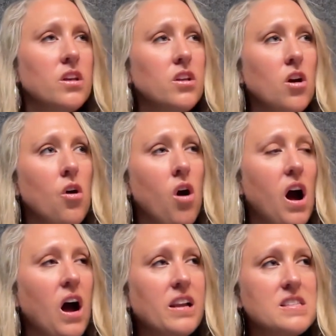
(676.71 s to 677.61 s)
You know,
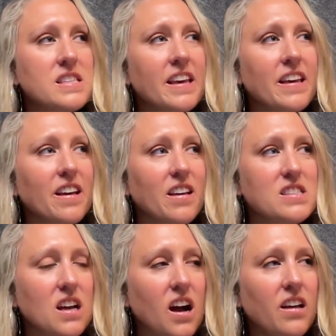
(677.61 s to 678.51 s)
honestly,
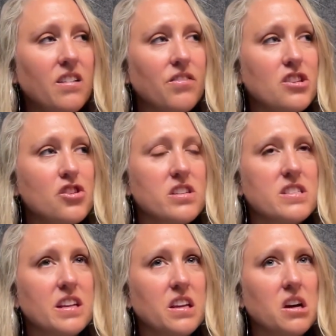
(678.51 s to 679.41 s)
it's kind of
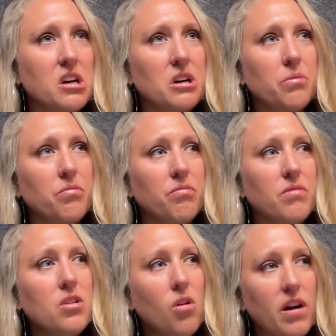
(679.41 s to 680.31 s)
interesting. Um,
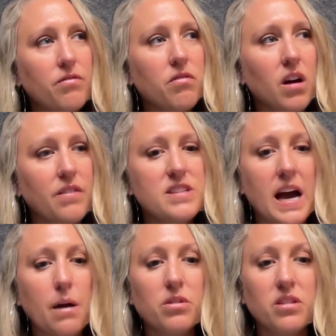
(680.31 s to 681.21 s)
you know, I've I've
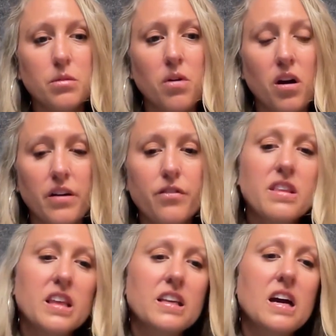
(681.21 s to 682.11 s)
dabbled in about
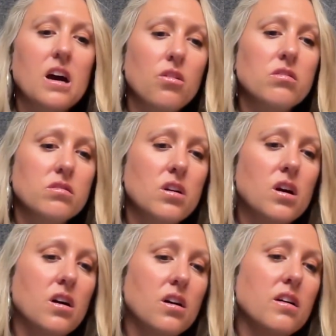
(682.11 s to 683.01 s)
everything now uh,
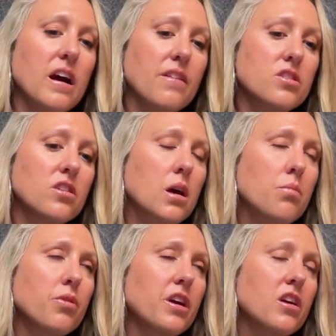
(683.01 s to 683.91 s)
after a
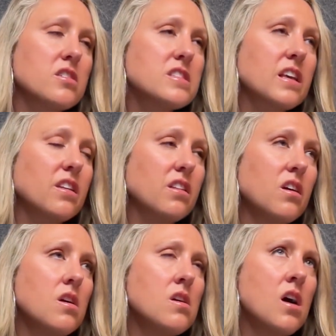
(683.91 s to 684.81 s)
couple years, and
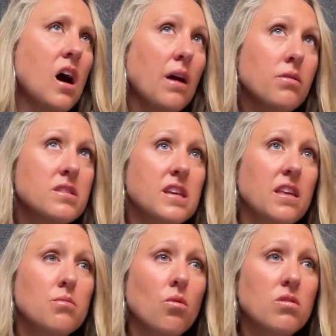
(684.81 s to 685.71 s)
I would say
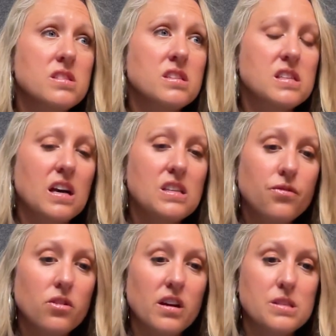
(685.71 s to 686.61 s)
the most
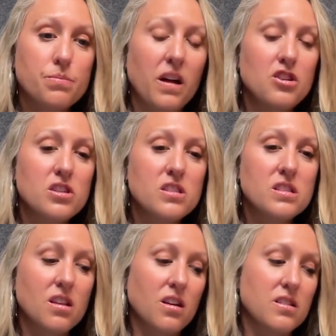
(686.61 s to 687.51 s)
successful has been just
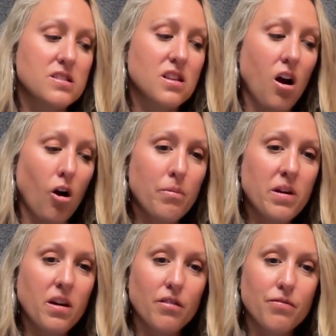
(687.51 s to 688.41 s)
this
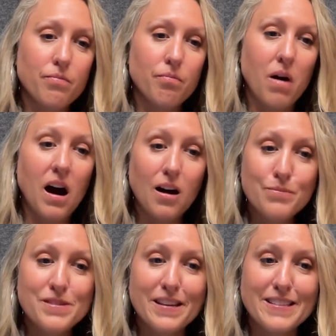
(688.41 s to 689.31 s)
army of
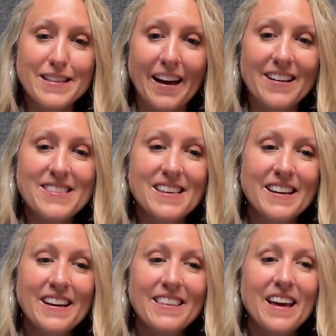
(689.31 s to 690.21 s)
moms and dads
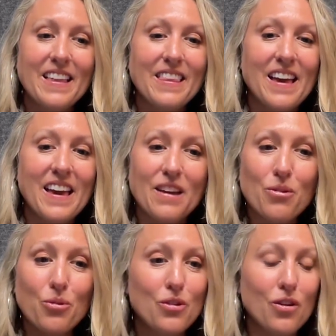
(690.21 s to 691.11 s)
that like
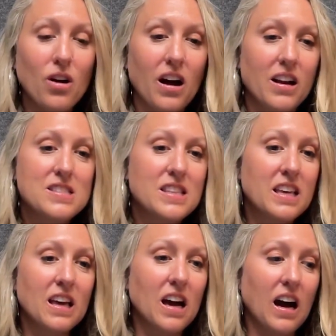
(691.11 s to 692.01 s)

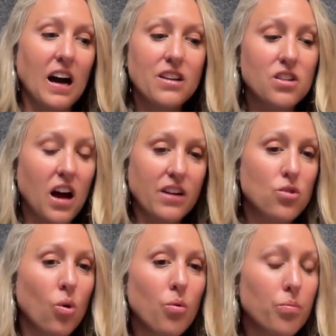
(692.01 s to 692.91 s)
honestly i i
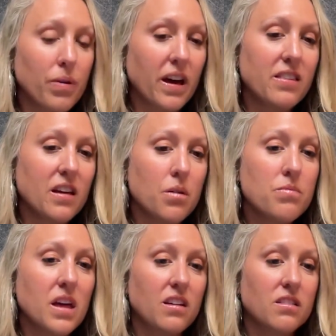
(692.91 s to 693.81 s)
don't pay them
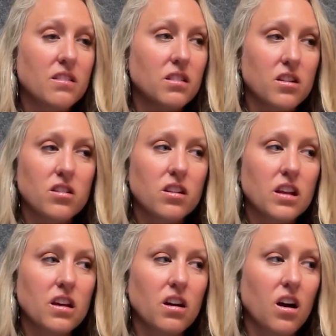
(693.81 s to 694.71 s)
they
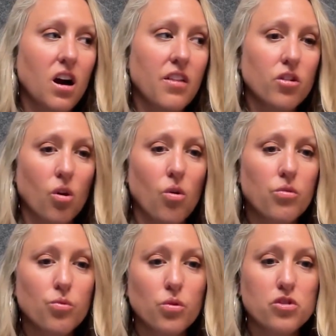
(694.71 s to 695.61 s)
literally on their
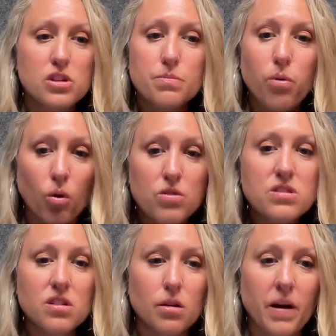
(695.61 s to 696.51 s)
own will just
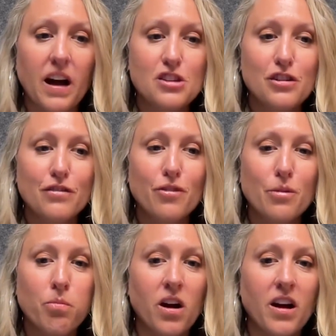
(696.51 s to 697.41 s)
post their passion
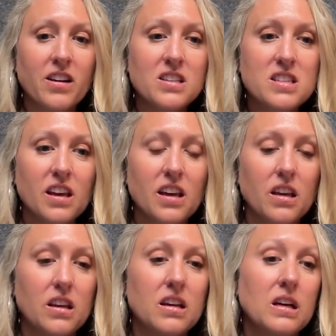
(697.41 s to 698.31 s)
for the product
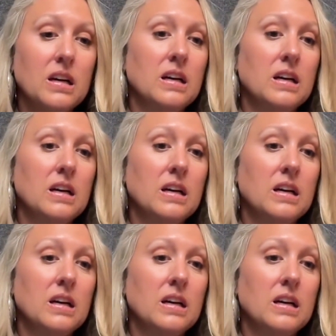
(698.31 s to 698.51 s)
and